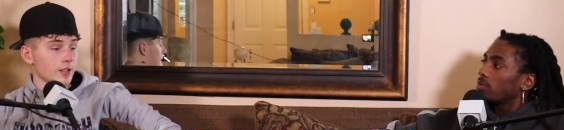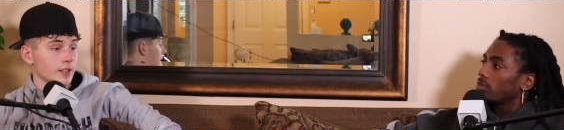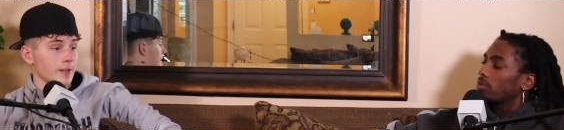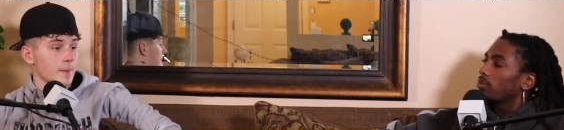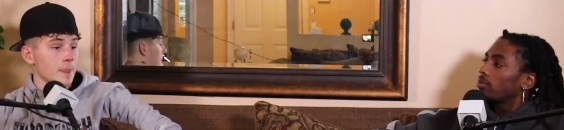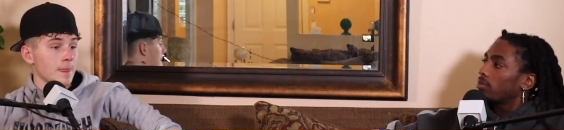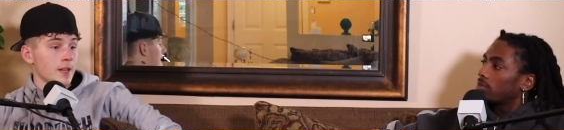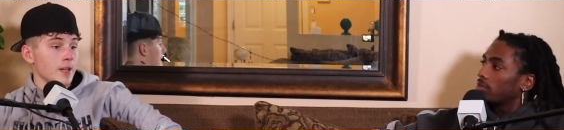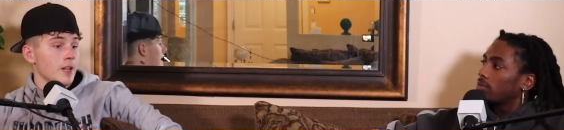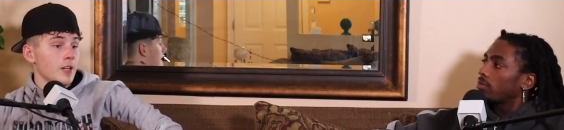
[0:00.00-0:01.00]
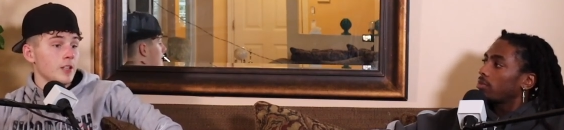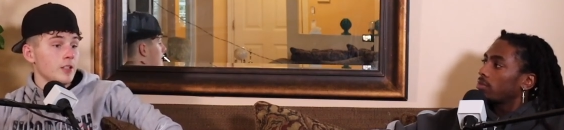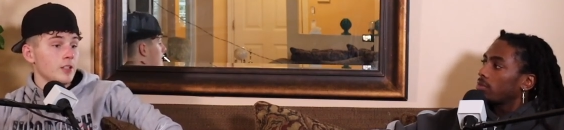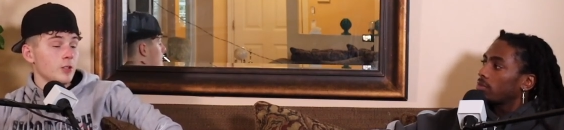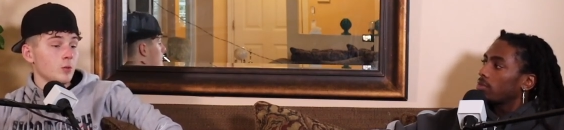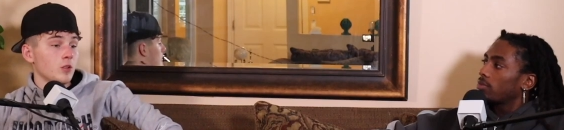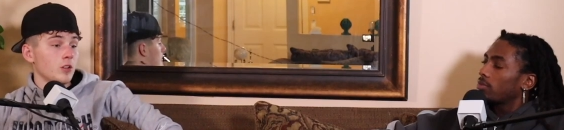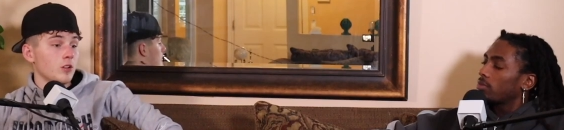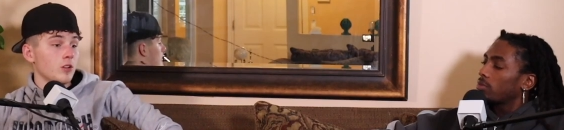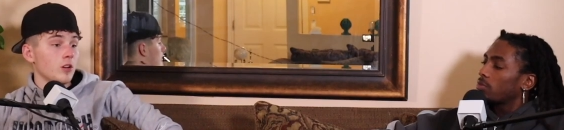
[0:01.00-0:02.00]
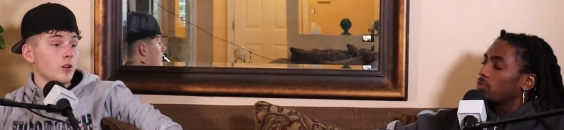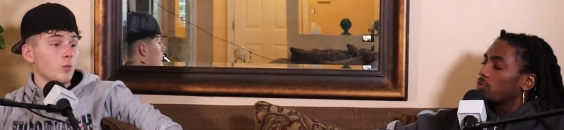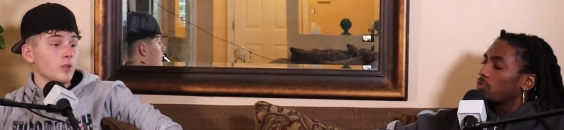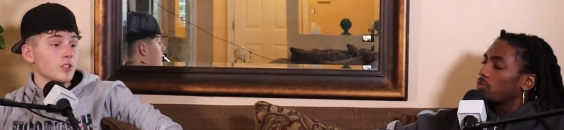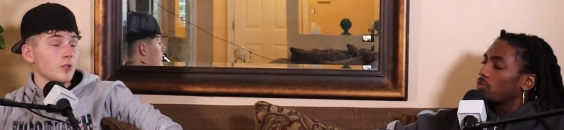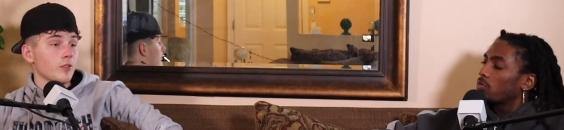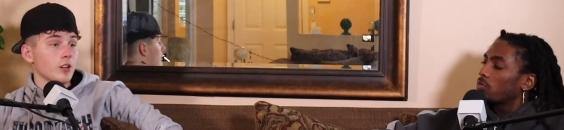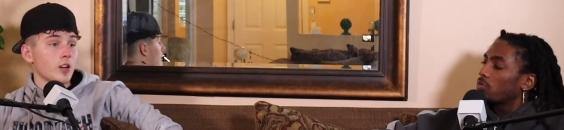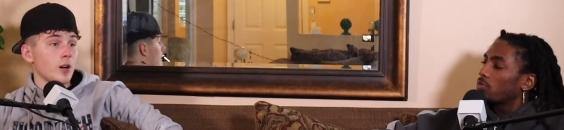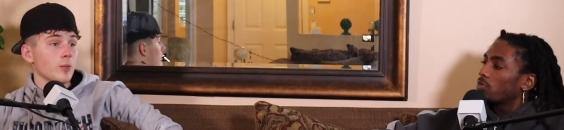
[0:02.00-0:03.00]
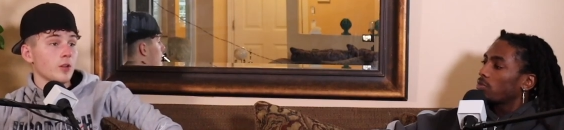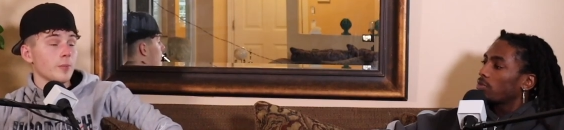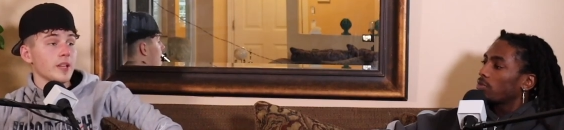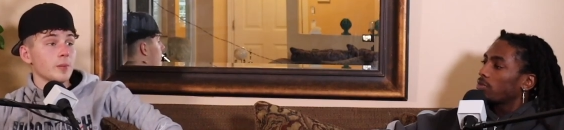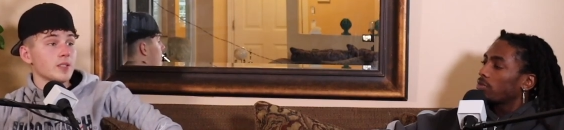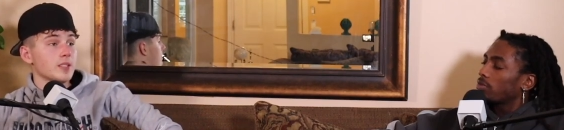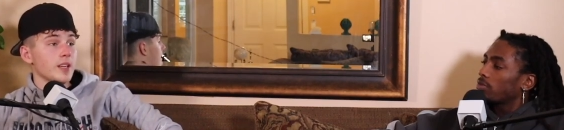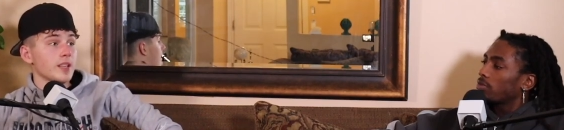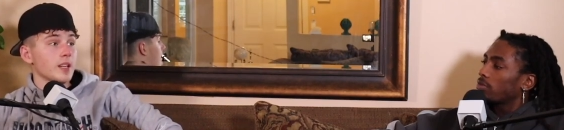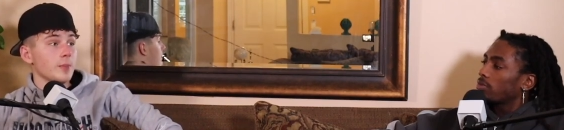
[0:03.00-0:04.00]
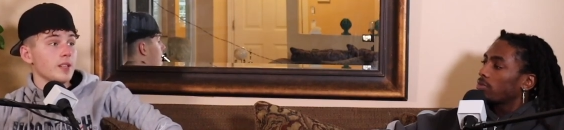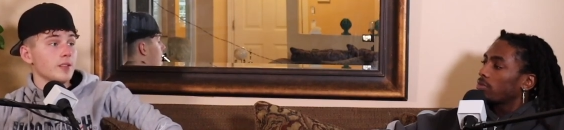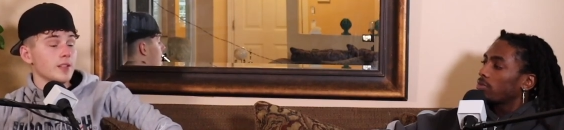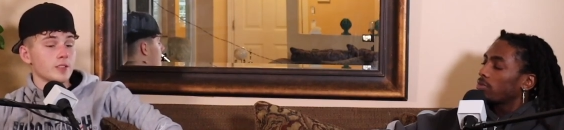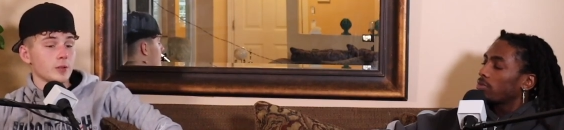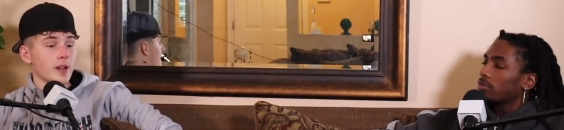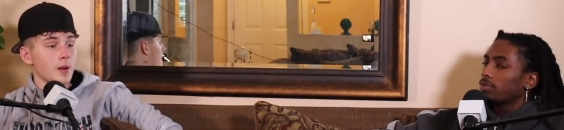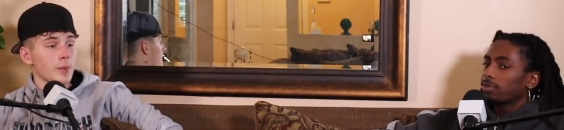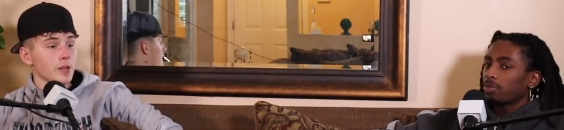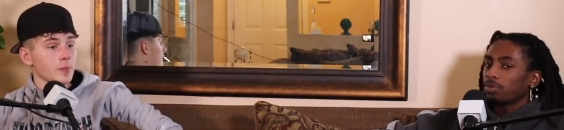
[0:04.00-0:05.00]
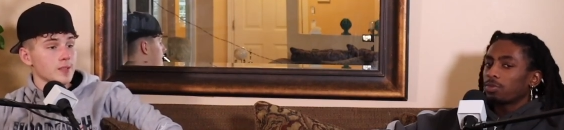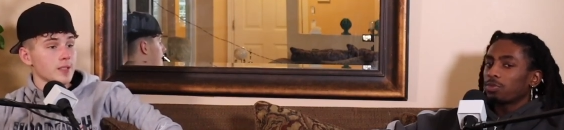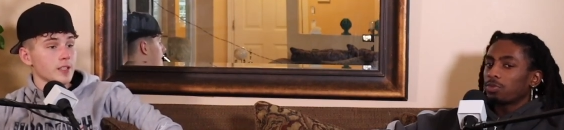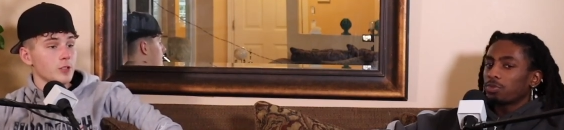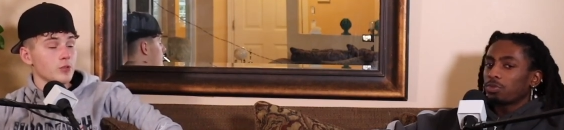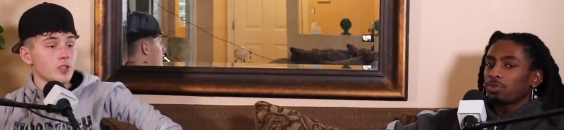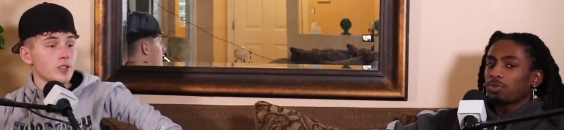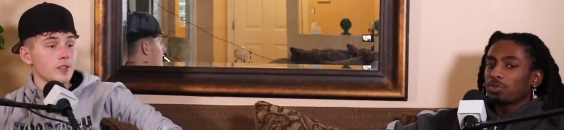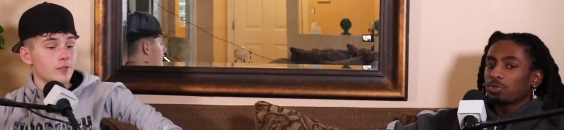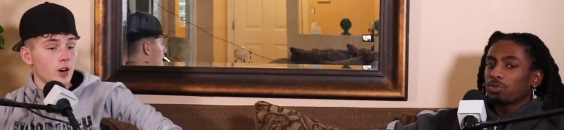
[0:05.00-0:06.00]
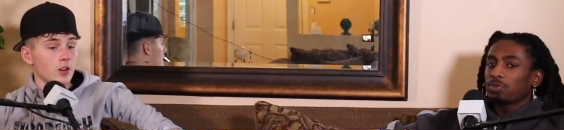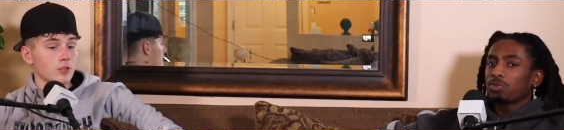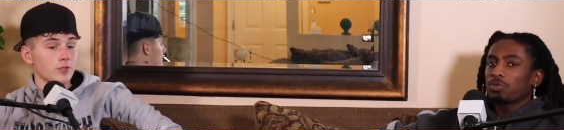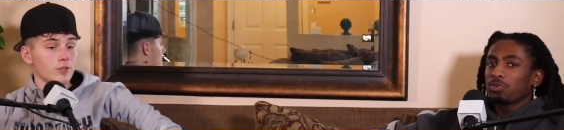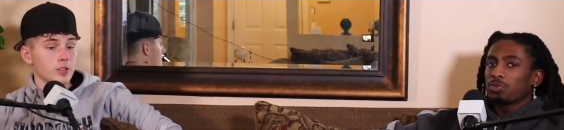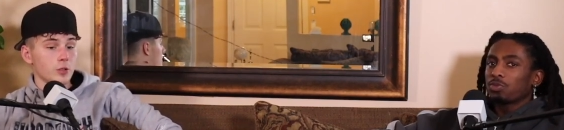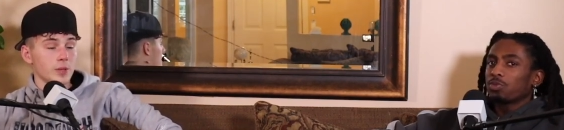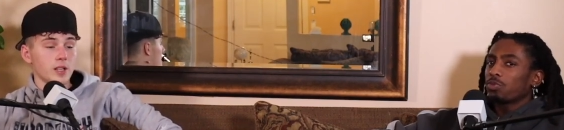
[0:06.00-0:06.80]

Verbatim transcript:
Speaker 1: Like you will once you overcome or make a mistake, I mean, it's okay to make mistake. You just evolve. You